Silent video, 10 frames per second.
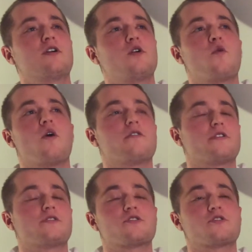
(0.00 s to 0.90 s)

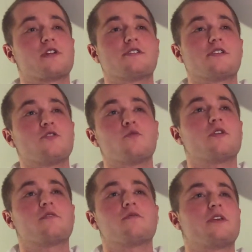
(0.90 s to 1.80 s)
qualities or traits that you
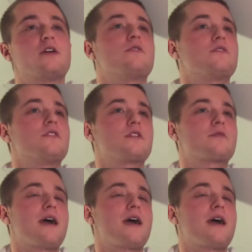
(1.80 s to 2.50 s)
wouldn't be able to look